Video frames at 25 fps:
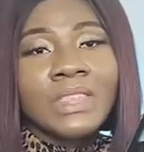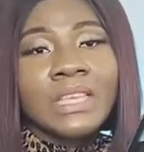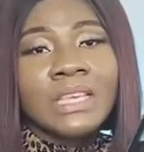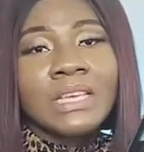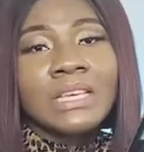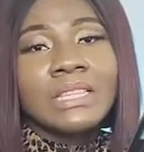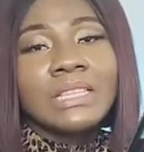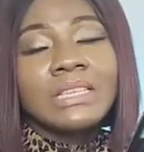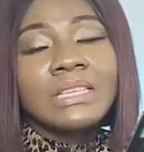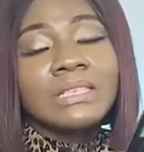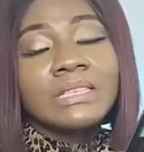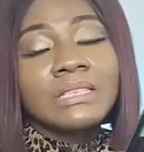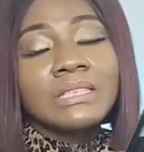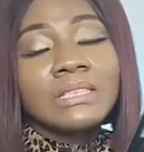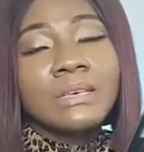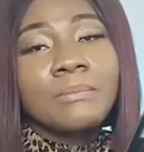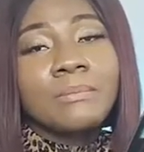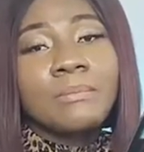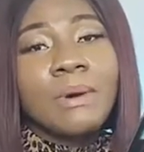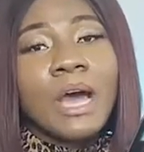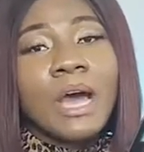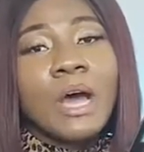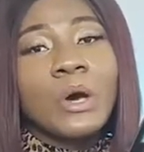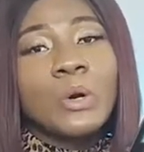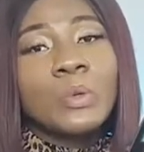This is
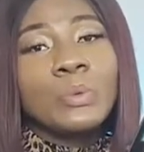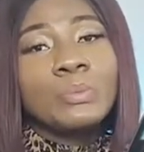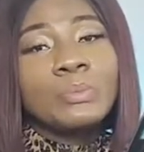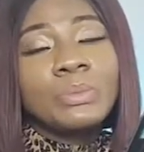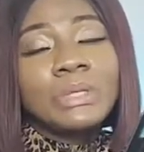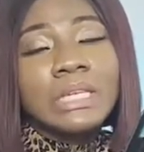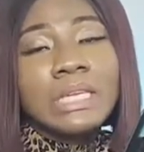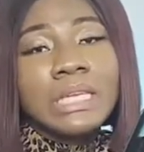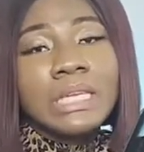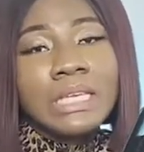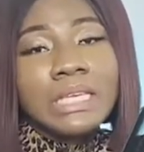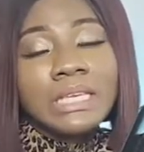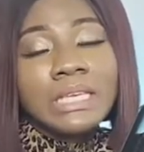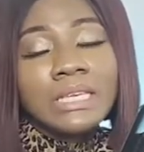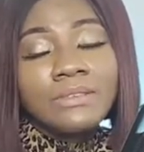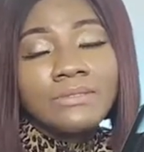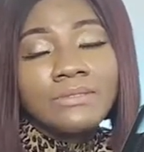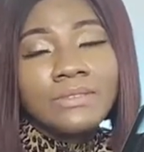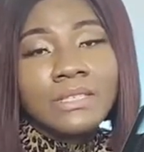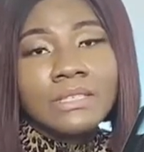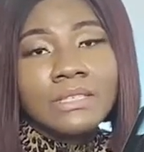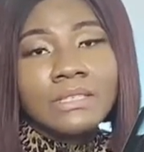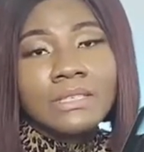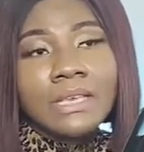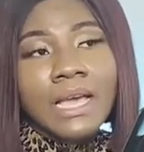about
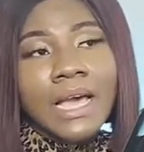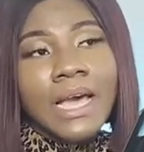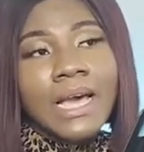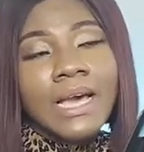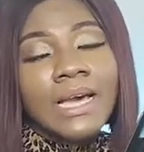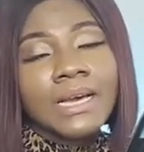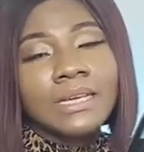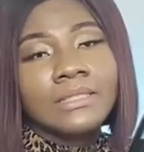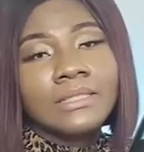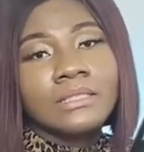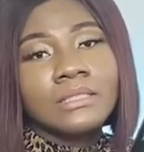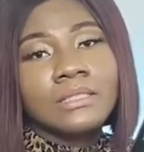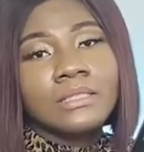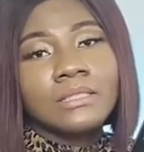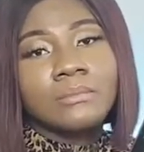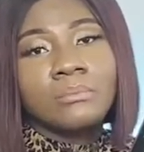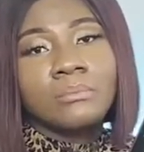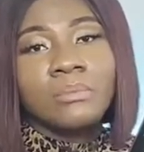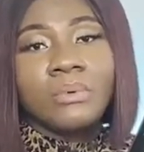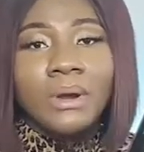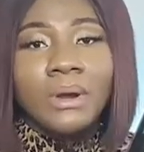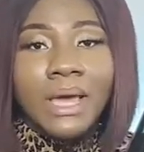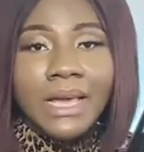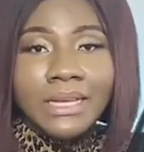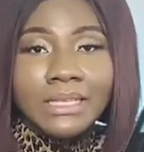beliefs and
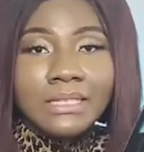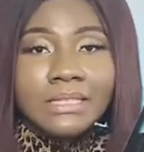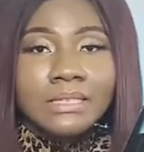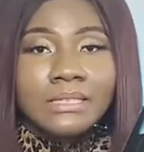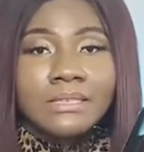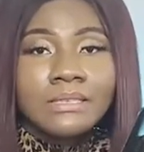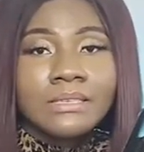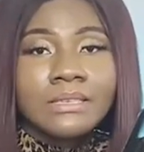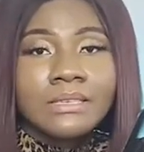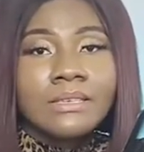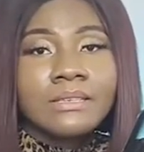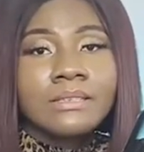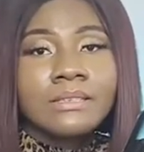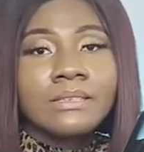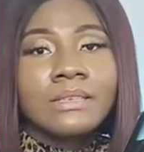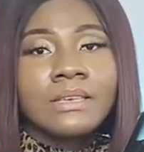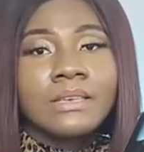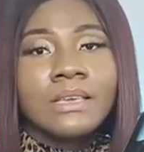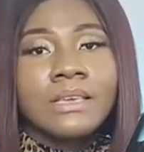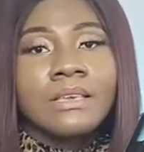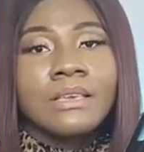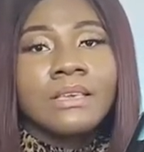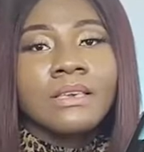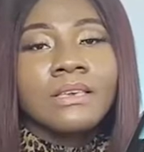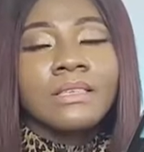practices
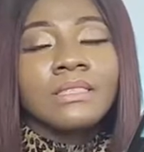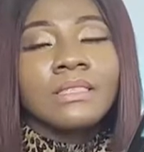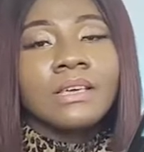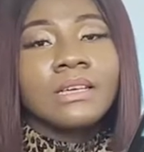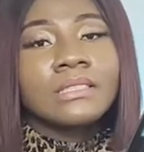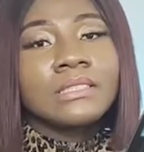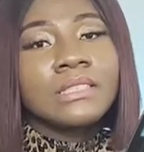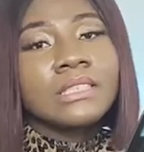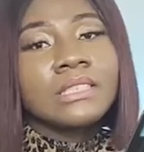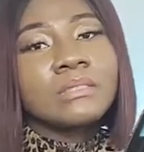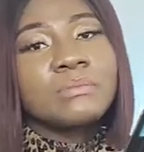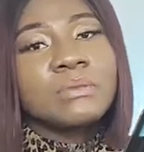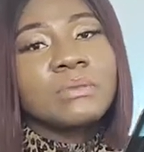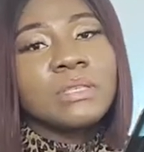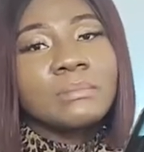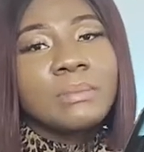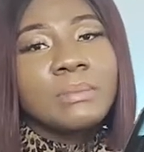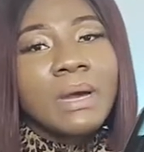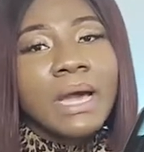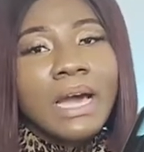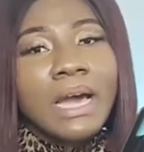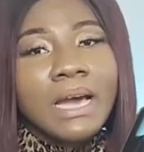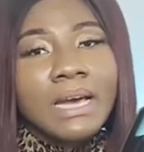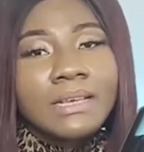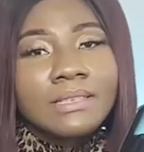that has been
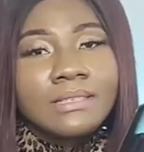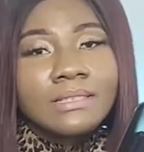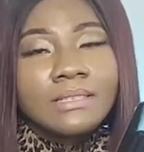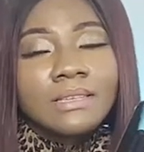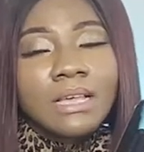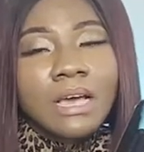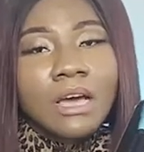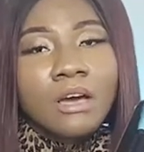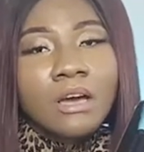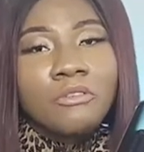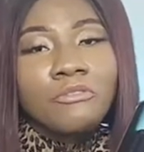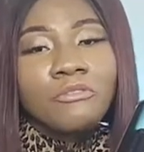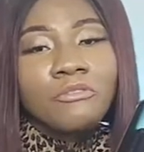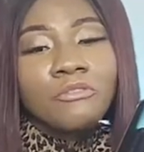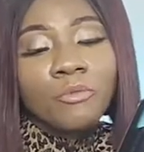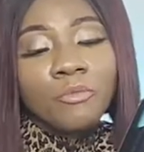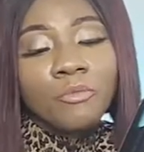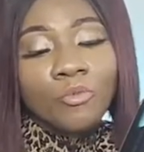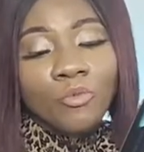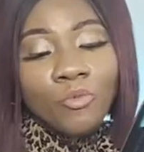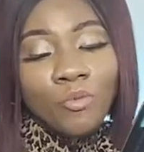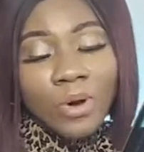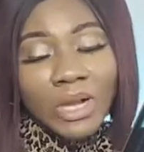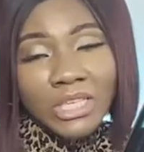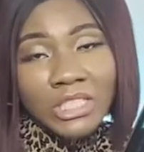passed down
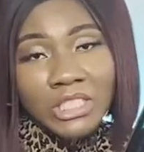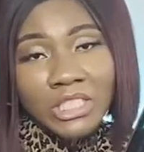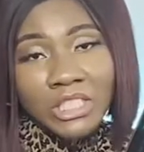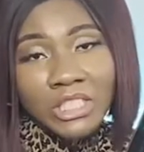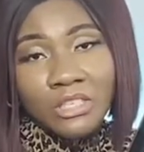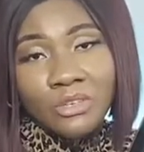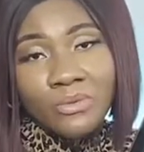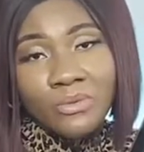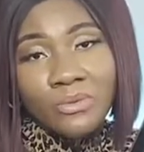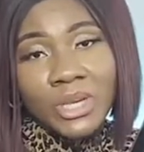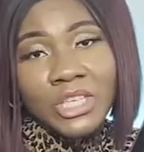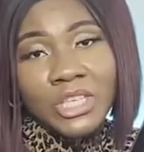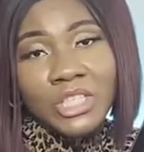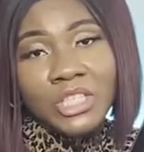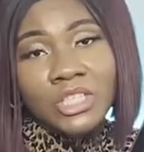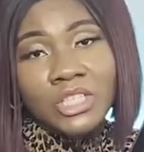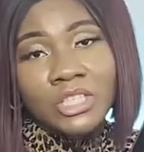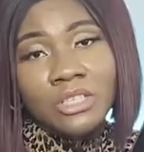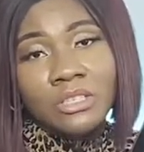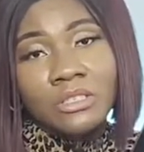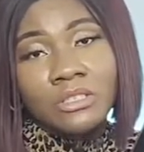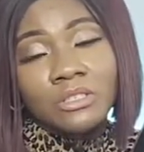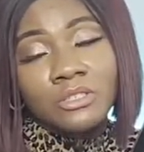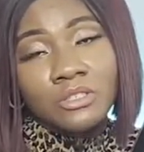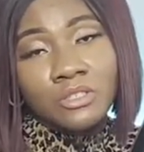from one
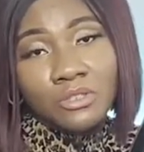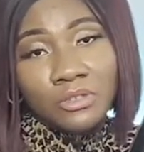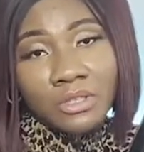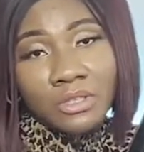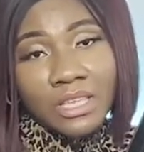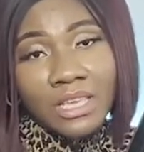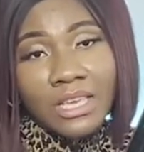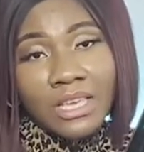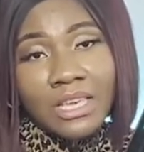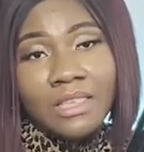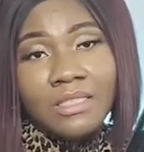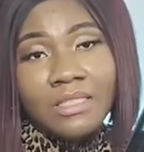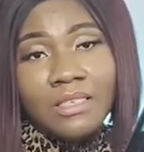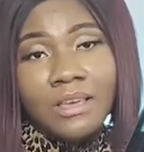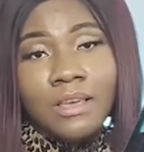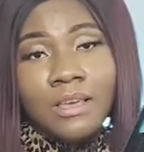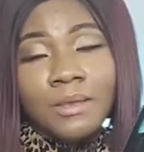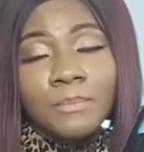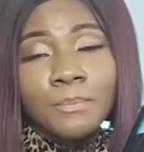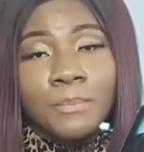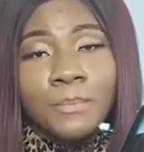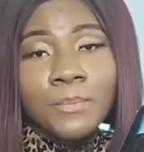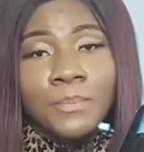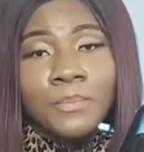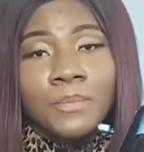generation to the other.
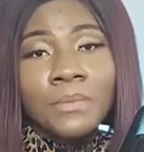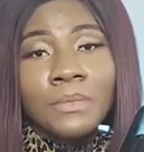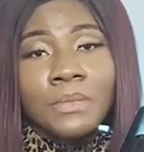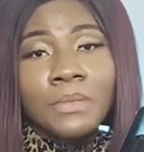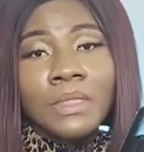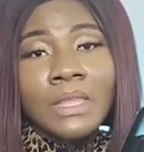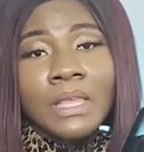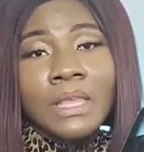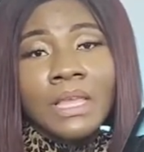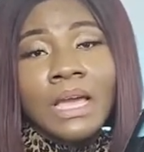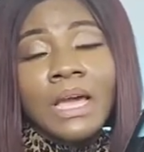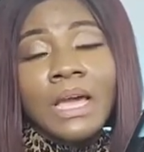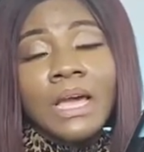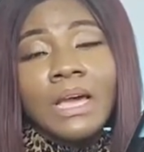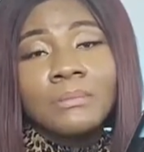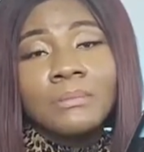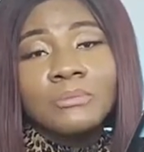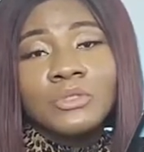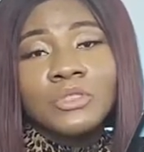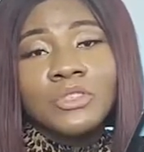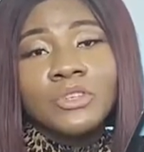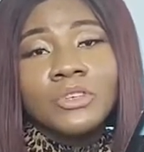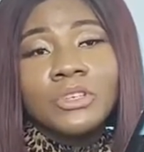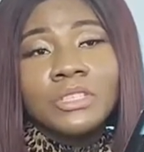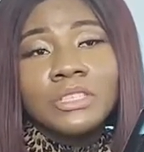I'm
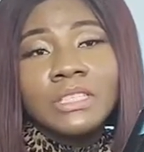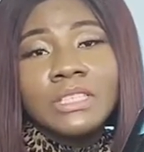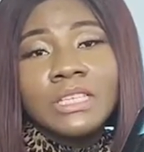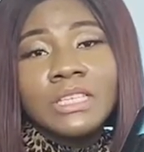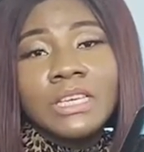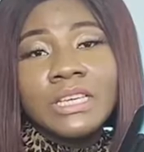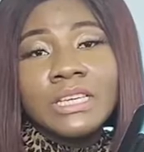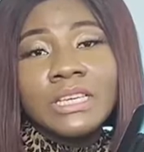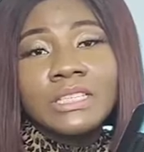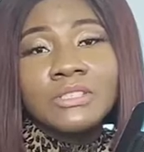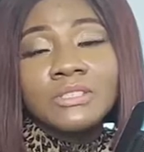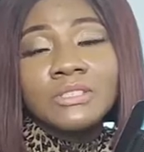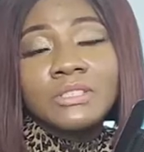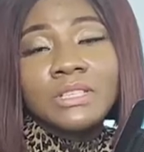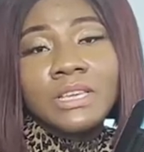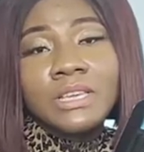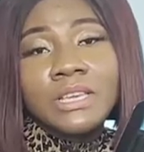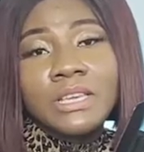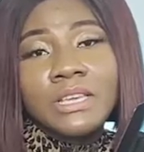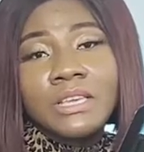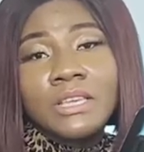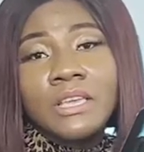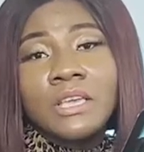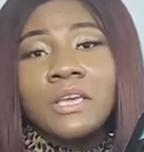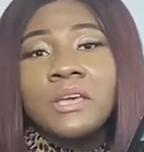joined here
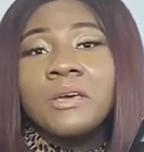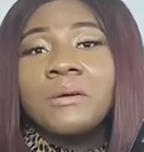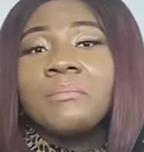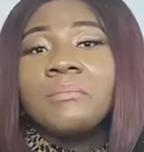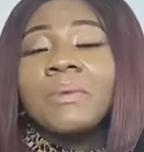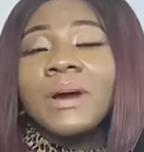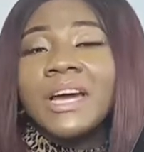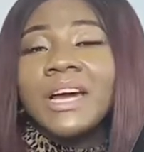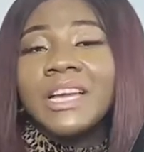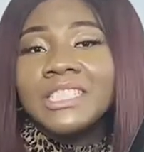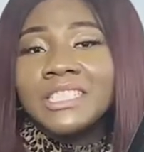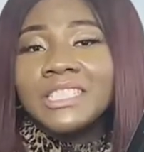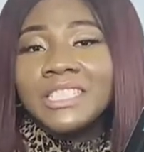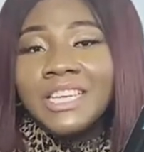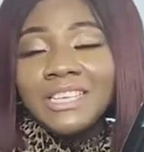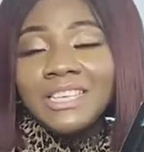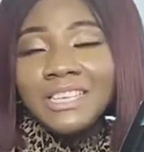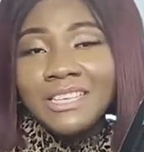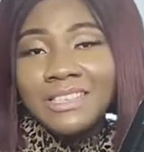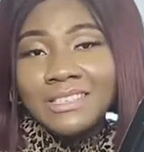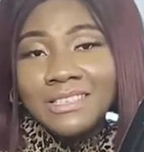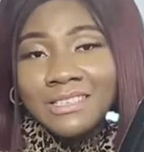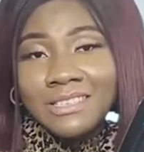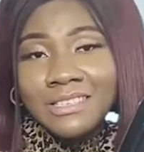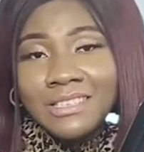today by
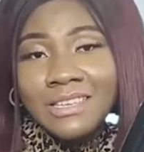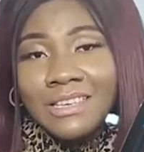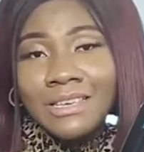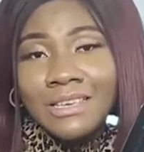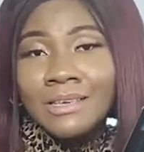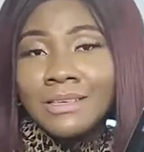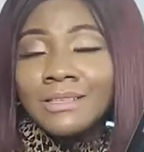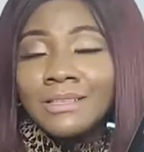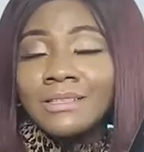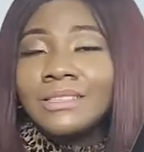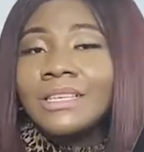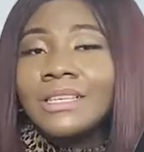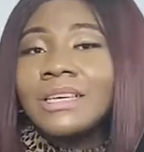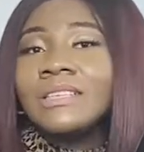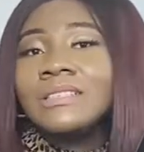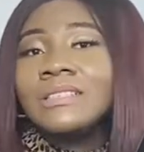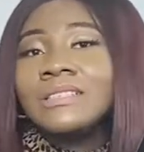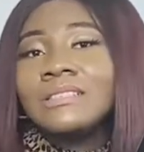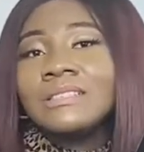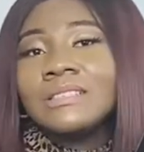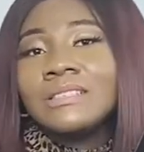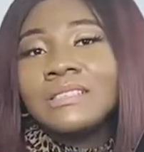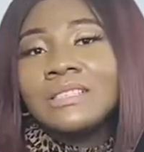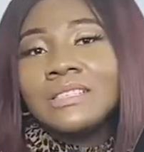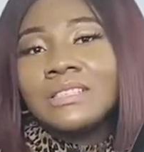Janice.
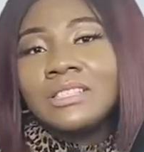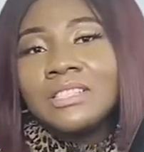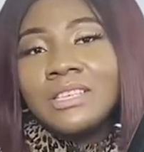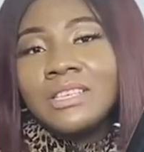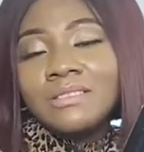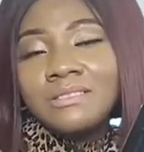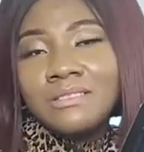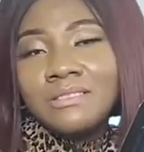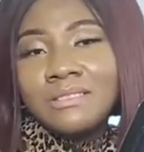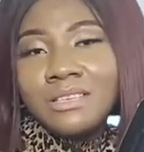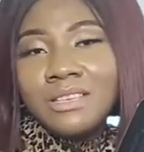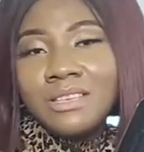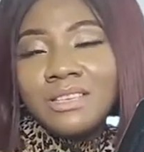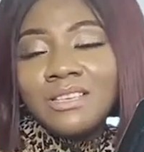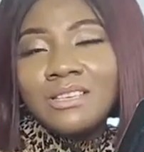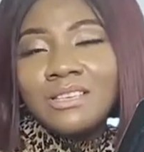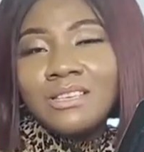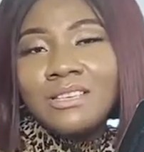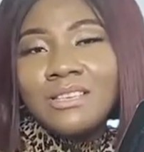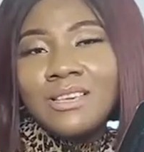Janice is a Gen Z,